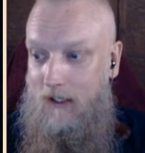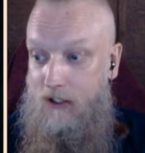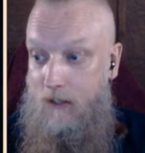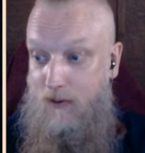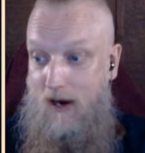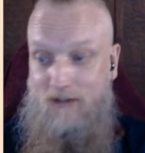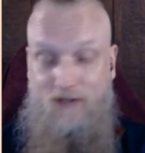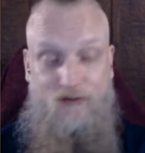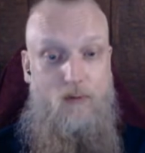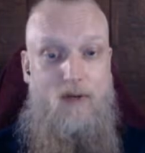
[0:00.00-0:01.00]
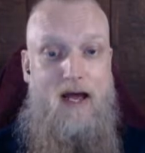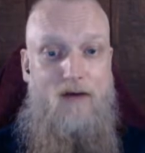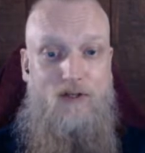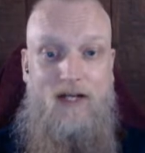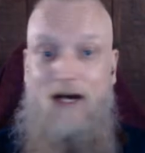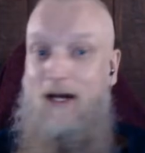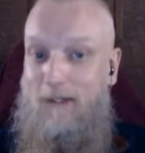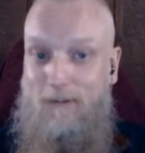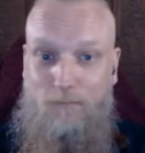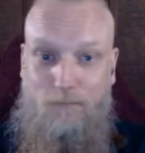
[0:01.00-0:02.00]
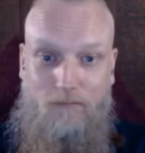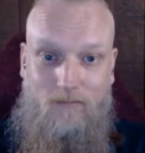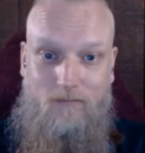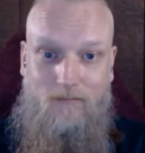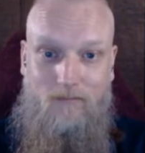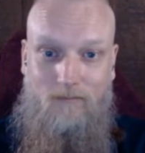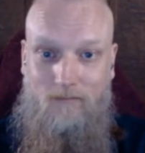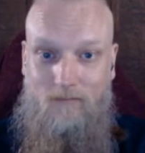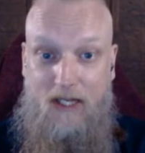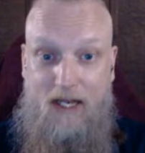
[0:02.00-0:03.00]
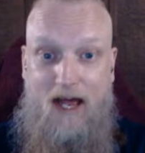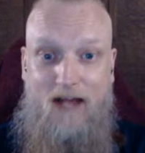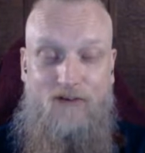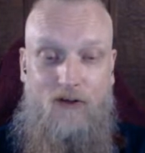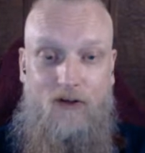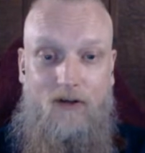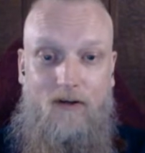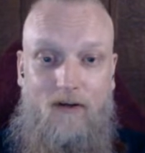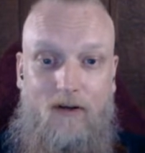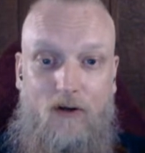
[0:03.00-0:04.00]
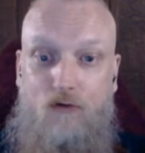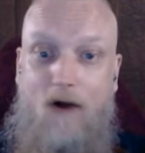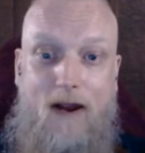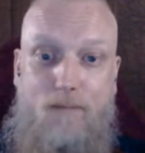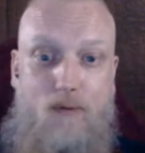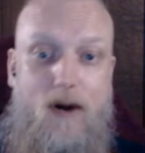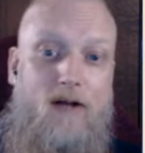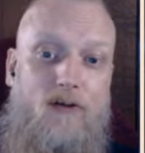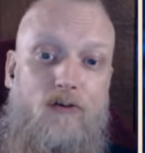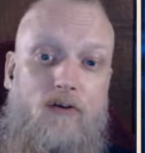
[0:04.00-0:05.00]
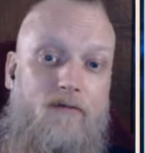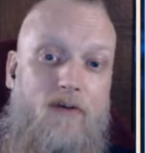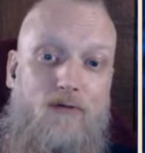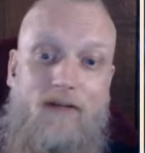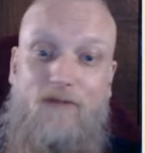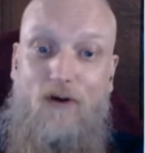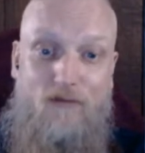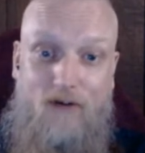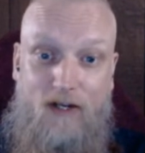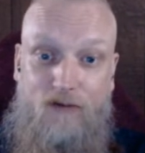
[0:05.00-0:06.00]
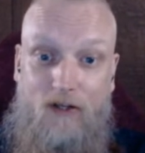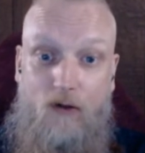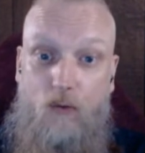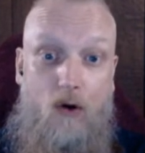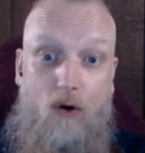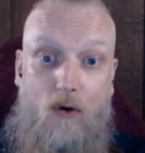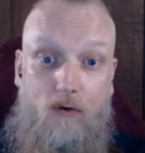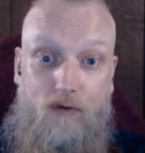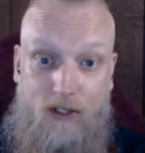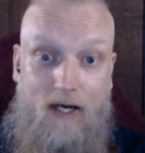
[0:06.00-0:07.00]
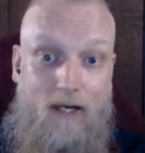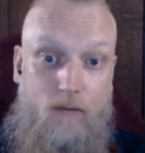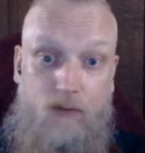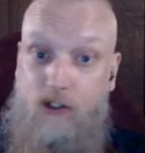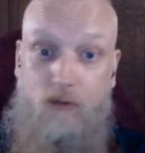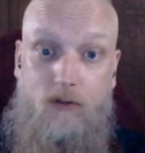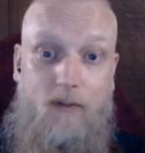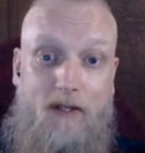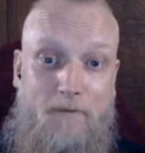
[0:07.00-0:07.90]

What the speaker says: the practice that we have today. The last great practice of votive offerings in the world today. We still do it.